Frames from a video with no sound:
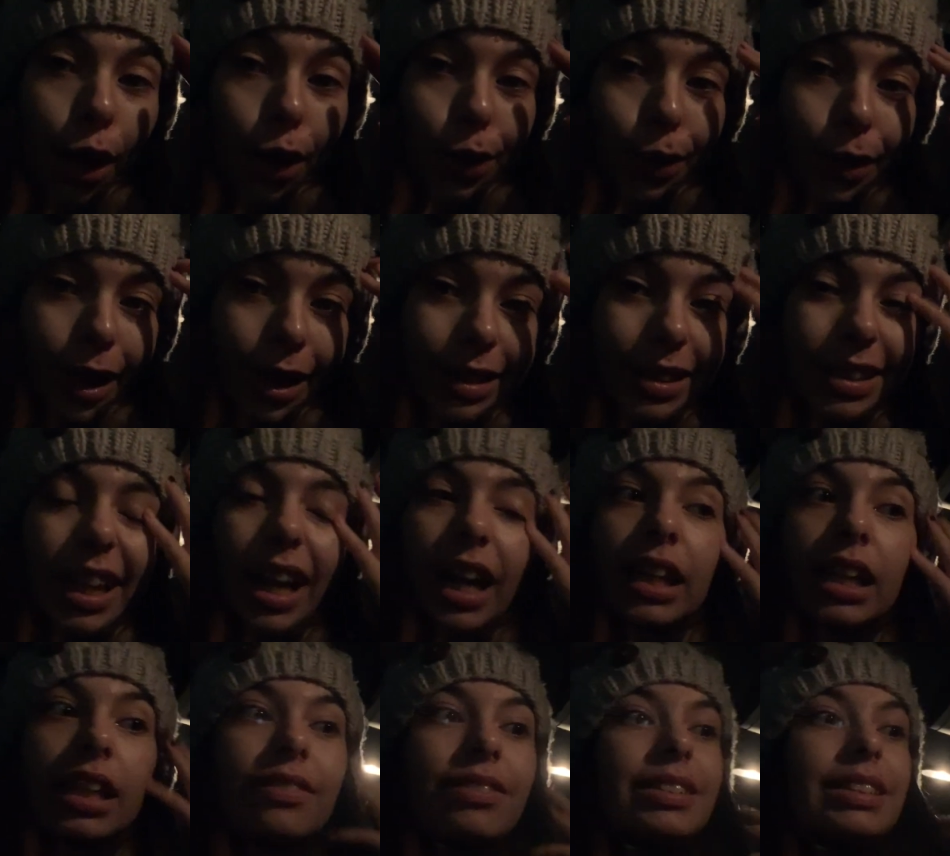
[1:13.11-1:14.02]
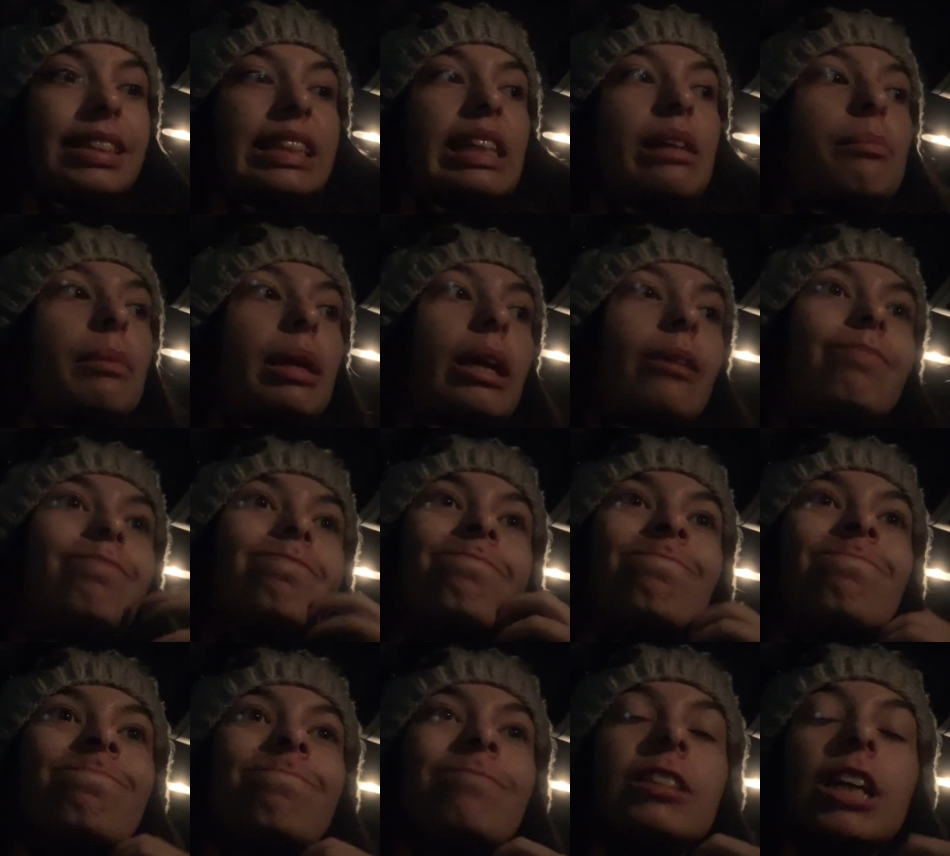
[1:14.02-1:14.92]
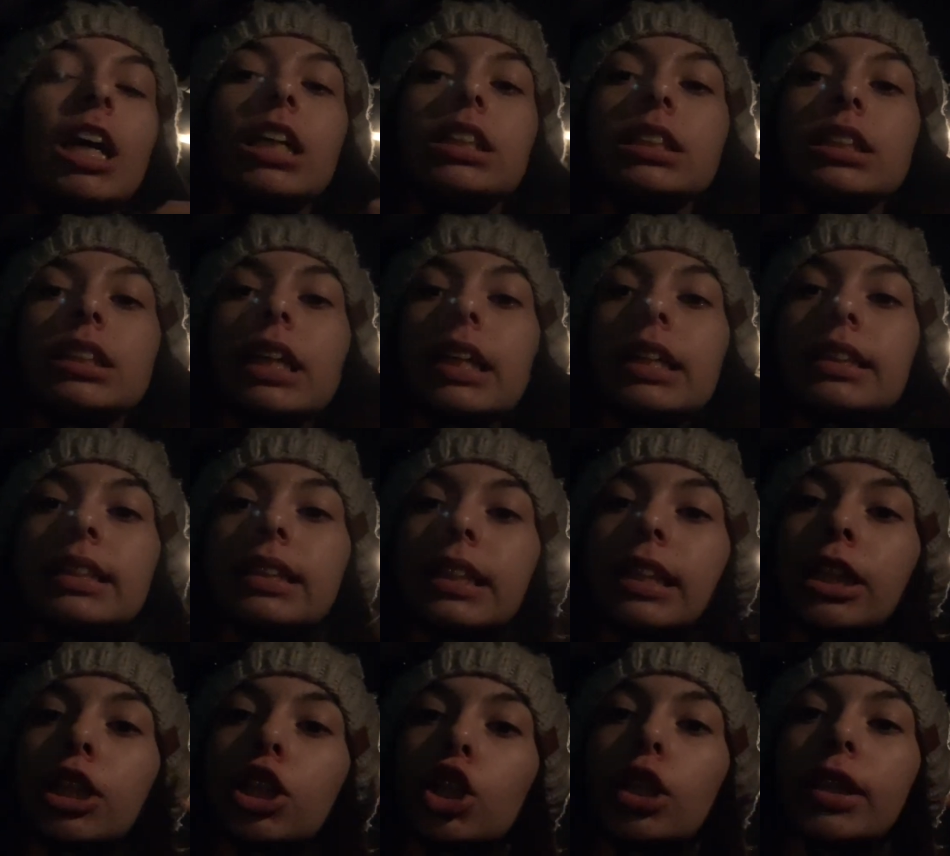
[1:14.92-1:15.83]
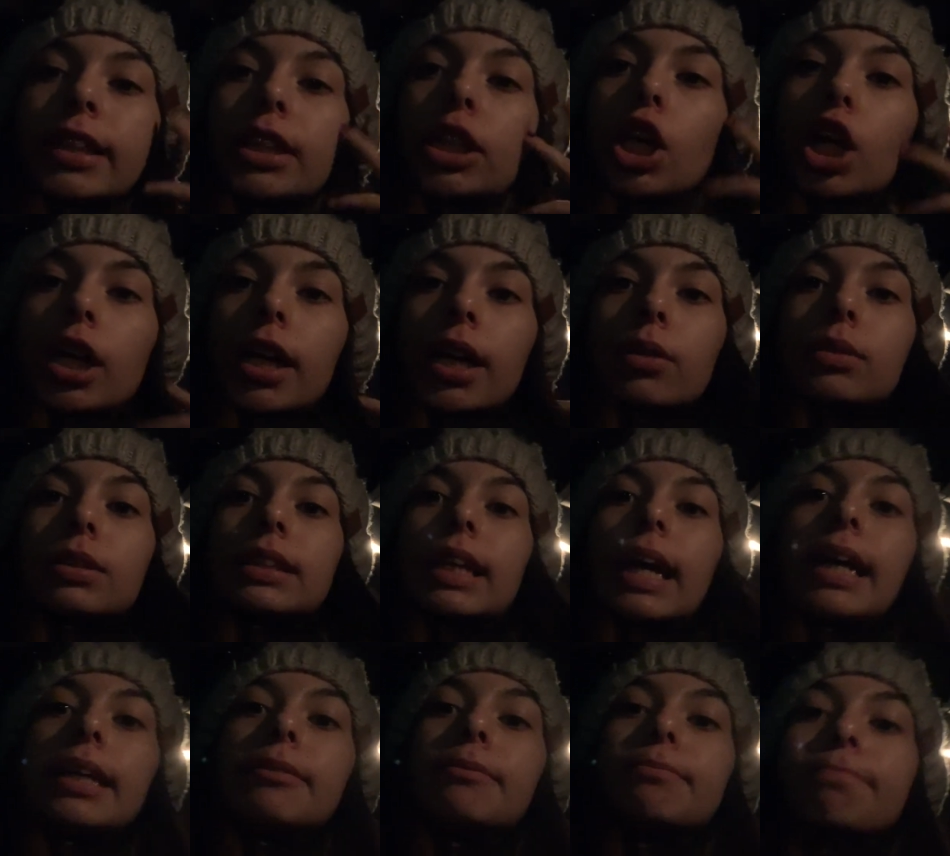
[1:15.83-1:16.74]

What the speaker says: You guys can't even see me because it's literally dark outside.